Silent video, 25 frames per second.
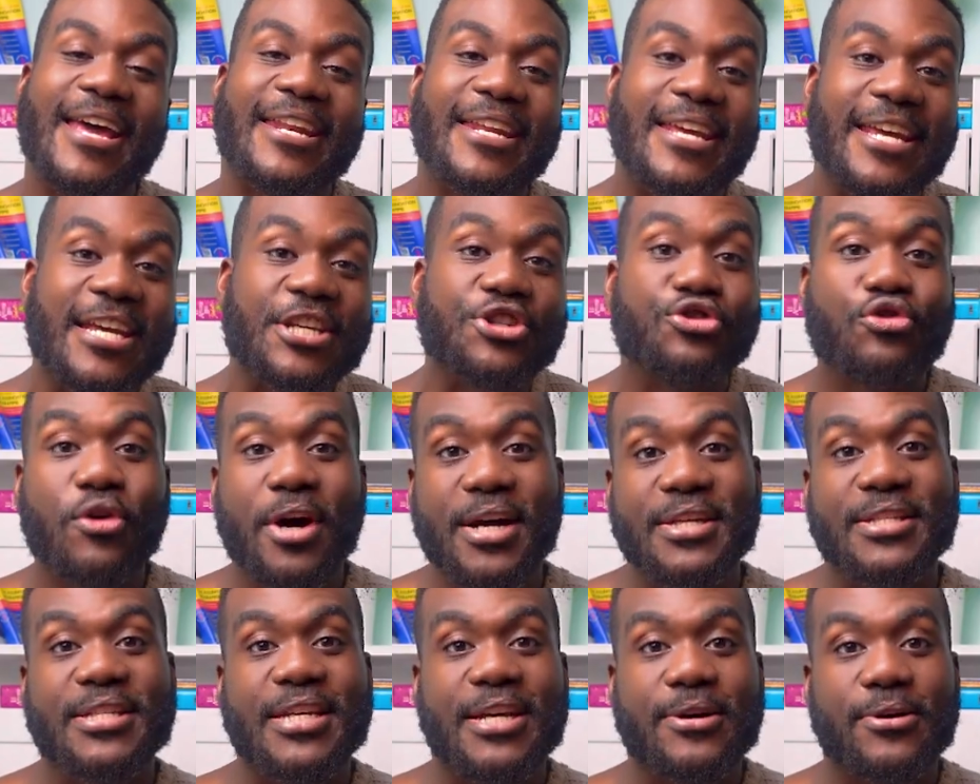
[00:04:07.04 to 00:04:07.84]
And each
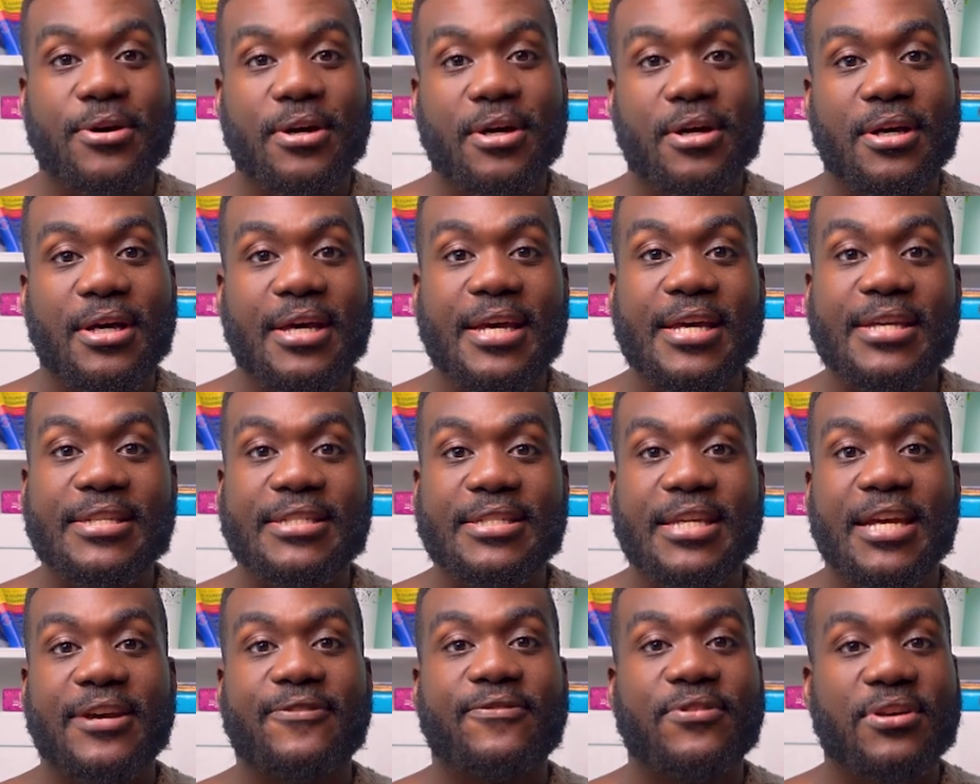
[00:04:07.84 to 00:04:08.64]
criteria
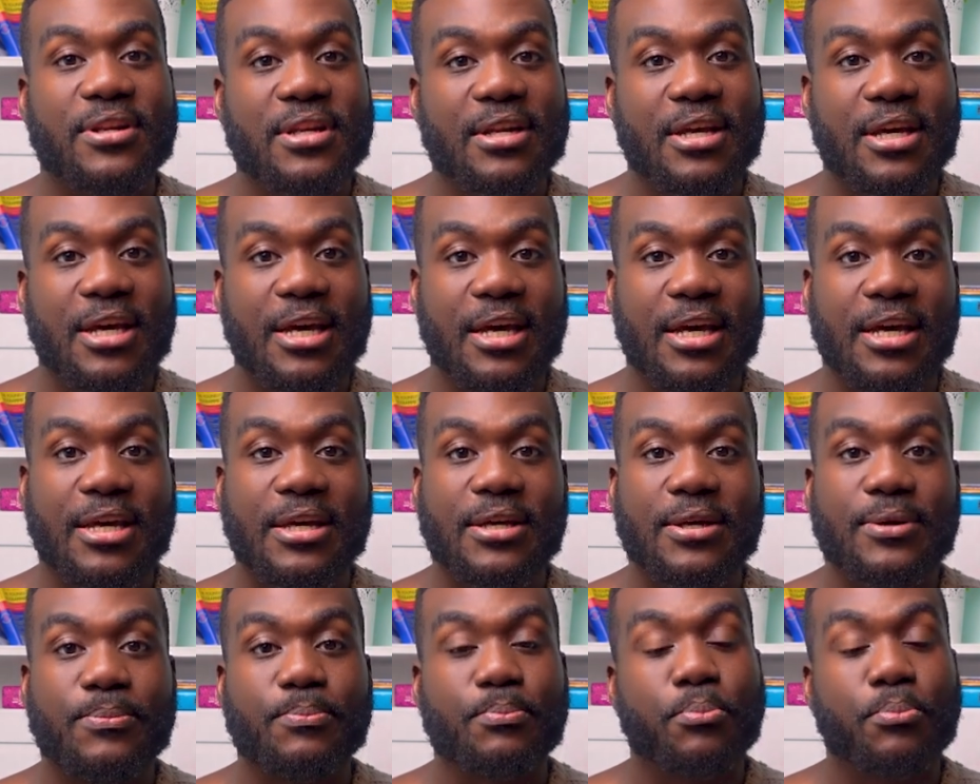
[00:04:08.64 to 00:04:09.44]
is given a